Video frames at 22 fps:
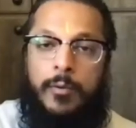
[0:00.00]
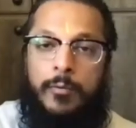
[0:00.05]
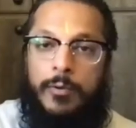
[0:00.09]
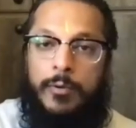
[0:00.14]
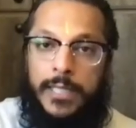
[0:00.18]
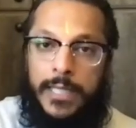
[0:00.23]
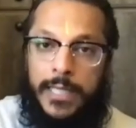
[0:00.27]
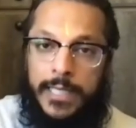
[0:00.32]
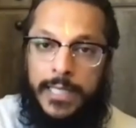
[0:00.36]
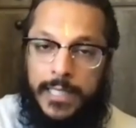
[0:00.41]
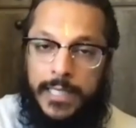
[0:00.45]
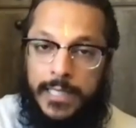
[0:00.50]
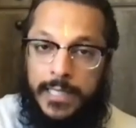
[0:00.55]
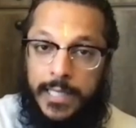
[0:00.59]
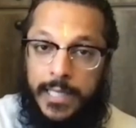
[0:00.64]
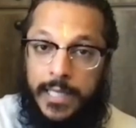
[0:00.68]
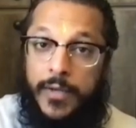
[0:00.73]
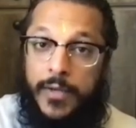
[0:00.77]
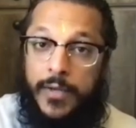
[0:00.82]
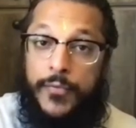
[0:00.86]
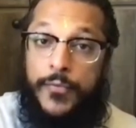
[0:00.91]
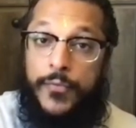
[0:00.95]

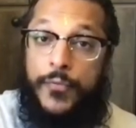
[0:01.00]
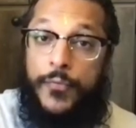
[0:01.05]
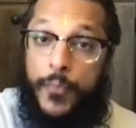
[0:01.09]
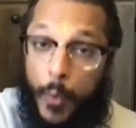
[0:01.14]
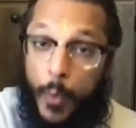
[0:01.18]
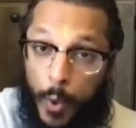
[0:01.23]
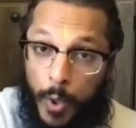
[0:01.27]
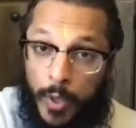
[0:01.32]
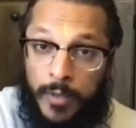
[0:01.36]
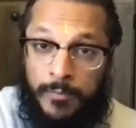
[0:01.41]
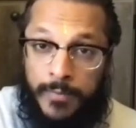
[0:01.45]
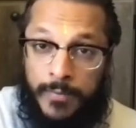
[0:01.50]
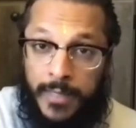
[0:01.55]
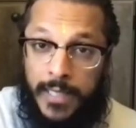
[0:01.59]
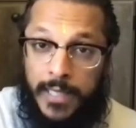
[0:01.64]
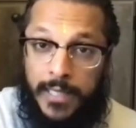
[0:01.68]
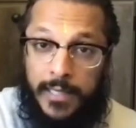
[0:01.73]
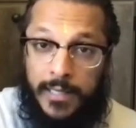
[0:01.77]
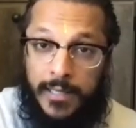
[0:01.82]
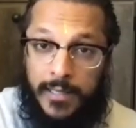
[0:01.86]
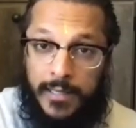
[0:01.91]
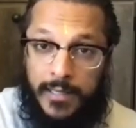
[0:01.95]
relatedly for
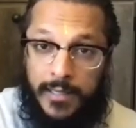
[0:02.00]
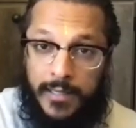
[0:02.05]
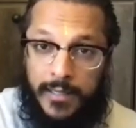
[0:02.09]
me.